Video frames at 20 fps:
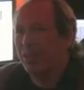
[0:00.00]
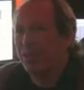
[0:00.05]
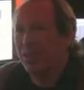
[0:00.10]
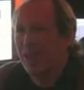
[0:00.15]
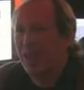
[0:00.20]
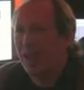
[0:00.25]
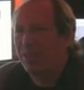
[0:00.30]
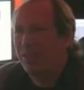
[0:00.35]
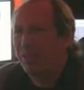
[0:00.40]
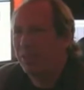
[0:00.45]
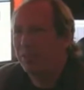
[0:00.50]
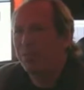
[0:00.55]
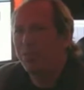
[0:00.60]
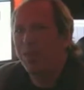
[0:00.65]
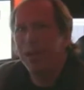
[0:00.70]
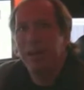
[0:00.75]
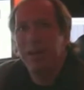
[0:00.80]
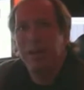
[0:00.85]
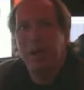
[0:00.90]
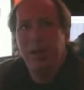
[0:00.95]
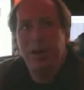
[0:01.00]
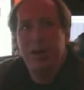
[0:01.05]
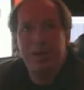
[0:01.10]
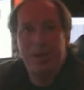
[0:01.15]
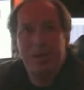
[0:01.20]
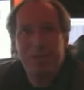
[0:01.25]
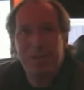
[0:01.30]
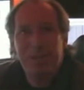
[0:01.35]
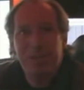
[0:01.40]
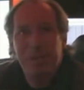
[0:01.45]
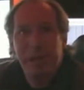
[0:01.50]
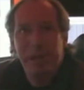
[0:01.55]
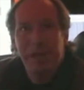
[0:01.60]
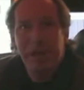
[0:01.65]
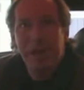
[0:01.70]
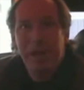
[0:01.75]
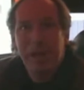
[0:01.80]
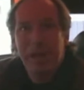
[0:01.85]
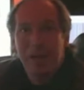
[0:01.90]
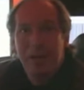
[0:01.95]
at having too many lawyers as well.
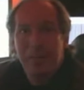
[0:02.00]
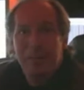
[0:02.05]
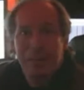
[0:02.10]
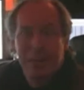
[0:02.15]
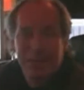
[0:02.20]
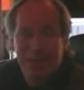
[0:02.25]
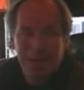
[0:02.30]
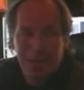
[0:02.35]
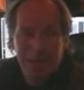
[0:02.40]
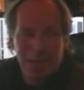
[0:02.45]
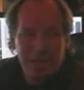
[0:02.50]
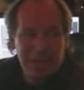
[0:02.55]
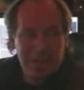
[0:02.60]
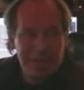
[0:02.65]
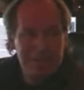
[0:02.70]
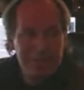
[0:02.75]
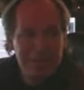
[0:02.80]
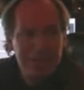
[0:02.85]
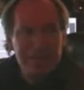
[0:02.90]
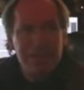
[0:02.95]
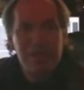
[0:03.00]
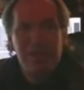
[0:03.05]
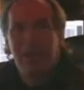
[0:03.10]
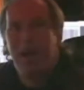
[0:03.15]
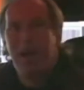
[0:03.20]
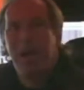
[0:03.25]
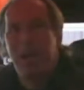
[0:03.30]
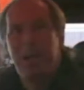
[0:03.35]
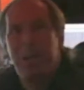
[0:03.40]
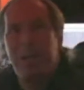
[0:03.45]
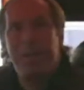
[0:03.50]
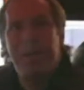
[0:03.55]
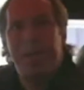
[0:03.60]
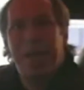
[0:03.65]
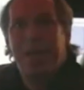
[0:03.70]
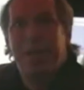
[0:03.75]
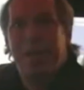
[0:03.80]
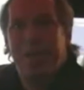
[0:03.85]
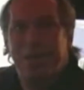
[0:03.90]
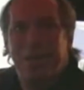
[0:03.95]
But, you know, other than that, it's